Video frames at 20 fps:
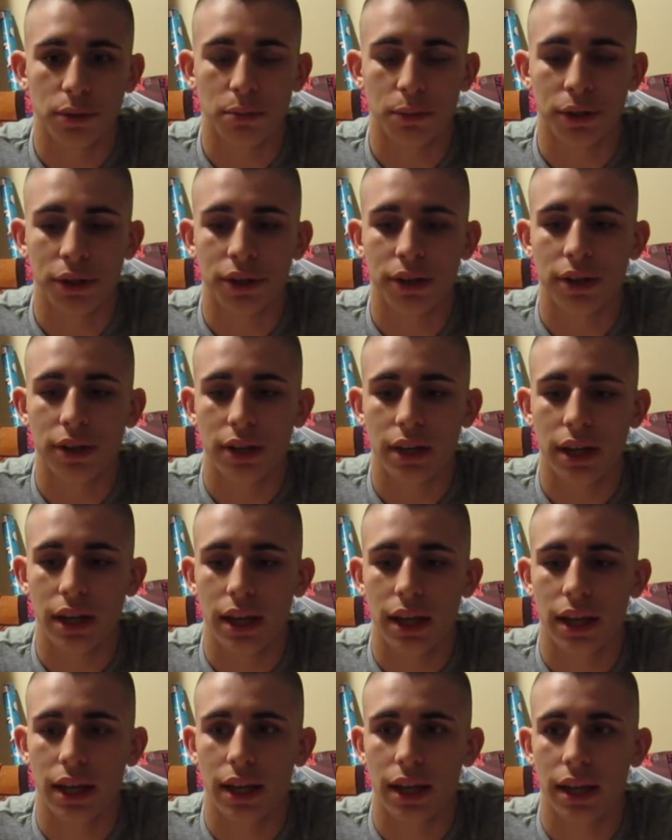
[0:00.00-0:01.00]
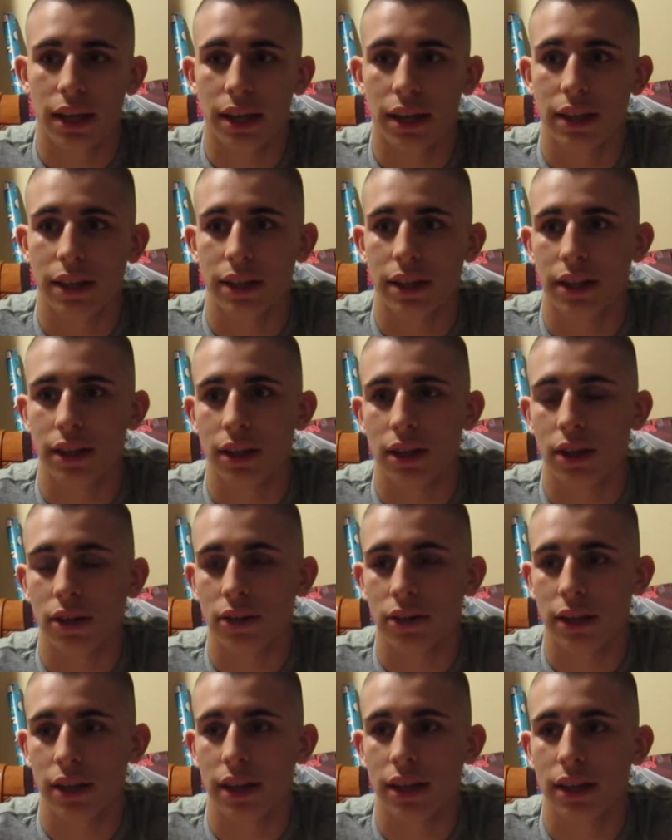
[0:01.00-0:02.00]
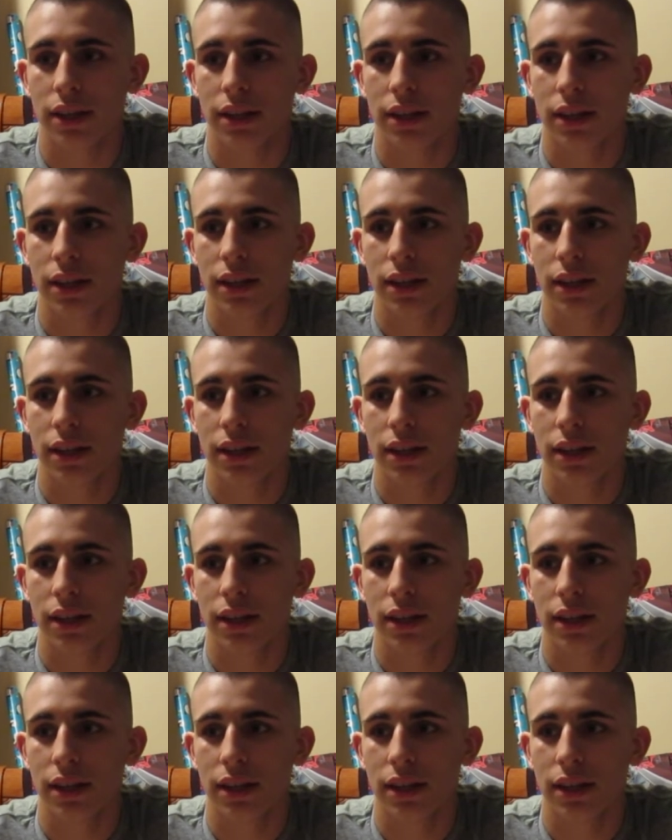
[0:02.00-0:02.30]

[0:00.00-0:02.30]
mirror, and I lost that.